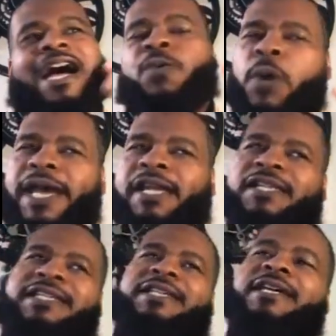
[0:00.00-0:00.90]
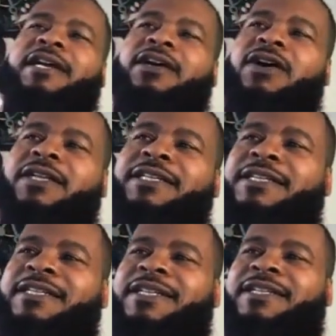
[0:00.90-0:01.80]
I waited to get onto
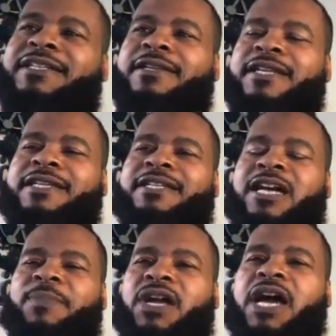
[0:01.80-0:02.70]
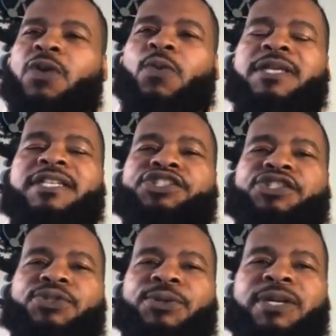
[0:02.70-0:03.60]
this today's topic. I wasn't
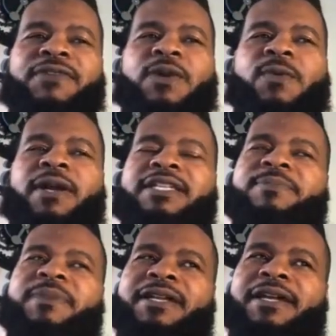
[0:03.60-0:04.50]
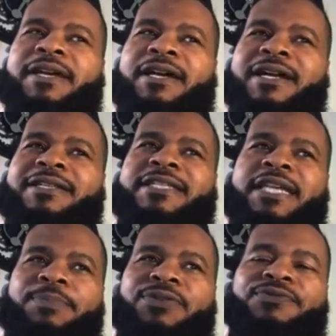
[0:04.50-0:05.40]
sure if I wanted to make like a
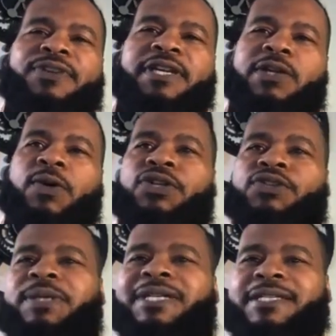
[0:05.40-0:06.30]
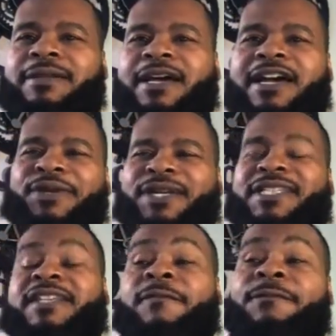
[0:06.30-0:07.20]
separate video or do this live
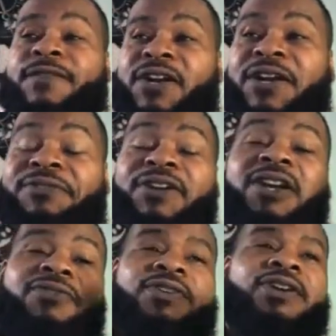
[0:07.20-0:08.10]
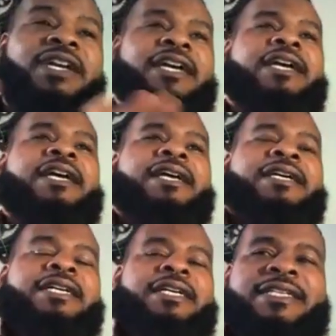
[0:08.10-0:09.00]
because it's a very, very, very
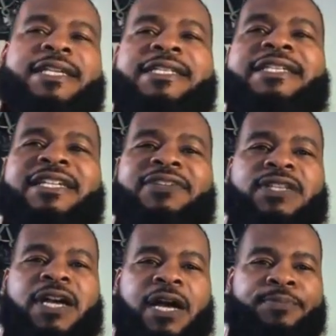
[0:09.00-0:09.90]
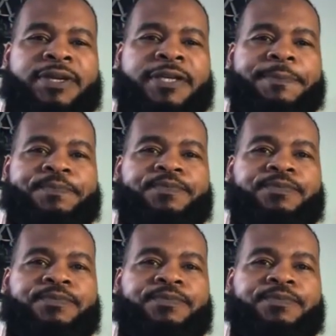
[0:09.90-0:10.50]
sensitive topic.